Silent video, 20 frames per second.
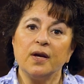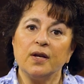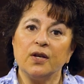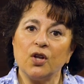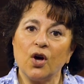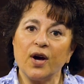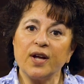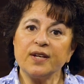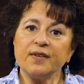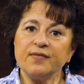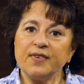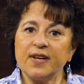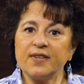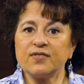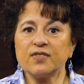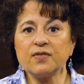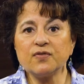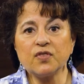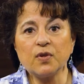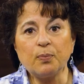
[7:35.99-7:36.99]

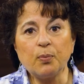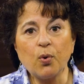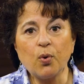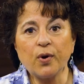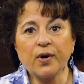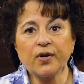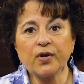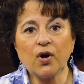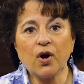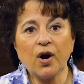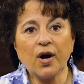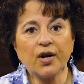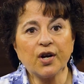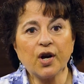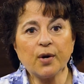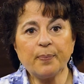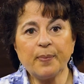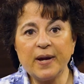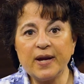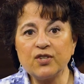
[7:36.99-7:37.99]
Non-invasive support on
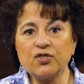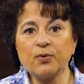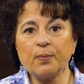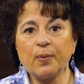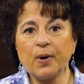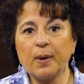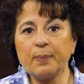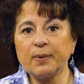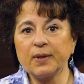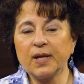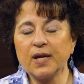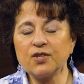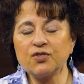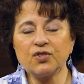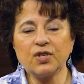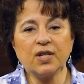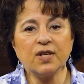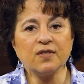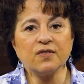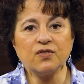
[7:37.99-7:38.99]
our patient
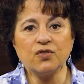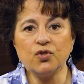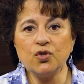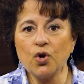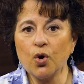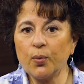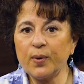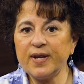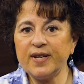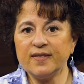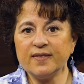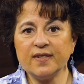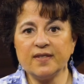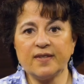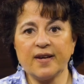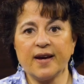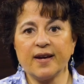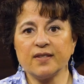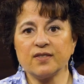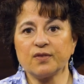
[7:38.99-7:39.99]
population is no easy
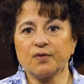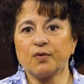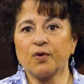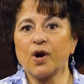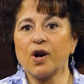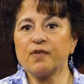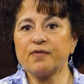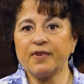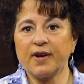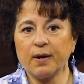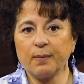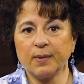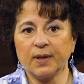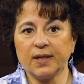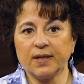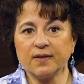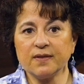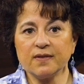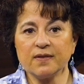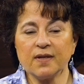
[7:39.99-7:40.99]
task for our
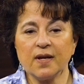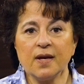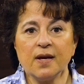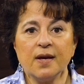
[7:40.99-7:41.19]
families.